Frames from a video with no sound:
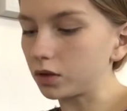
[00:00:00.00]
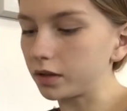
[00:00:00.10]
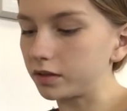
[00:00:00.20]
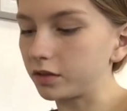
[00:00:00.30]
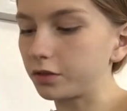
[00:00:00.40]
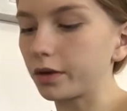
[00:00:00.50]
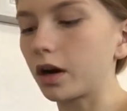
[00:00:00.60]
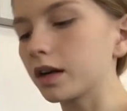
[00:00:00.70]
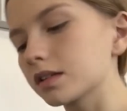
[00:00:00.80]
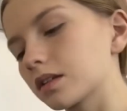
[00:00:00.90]
Into
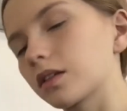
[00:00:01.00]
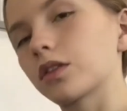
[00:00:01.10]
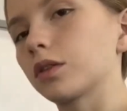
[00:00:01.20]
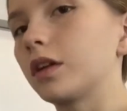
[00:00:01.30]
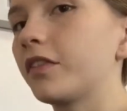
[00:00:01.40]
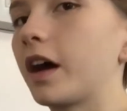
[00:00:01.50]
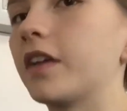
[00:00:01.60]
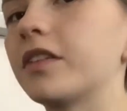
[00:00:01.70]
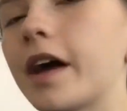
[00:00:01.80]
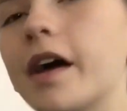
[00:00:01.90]
Frost
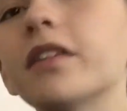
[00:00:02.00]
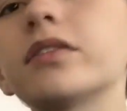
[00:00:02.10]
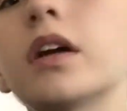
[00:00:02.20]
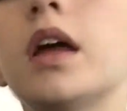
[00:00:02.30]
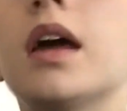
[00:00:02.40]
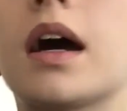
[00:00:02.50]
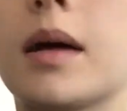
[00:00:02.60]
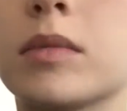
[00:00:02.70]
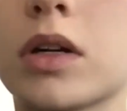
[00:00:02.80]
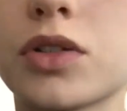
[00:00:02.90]
35F.
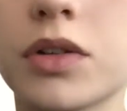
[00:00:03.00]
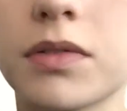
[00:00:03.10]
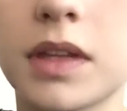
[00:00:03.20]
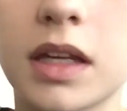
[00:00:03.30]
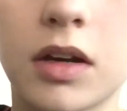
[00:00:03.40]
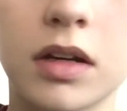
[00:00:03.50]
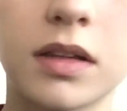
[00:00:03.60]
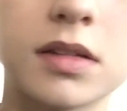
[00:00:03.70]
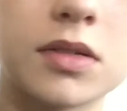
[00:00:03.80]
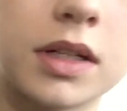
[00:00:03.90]
I'm not sure if they carry
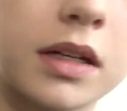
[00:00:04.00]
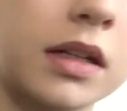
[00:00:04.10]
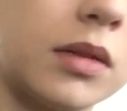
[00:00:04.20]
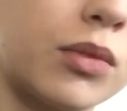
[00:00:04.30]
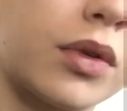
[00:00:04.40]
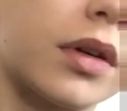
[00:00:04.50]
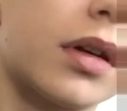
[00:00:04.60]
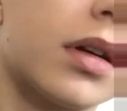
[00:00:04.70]
this one anymore.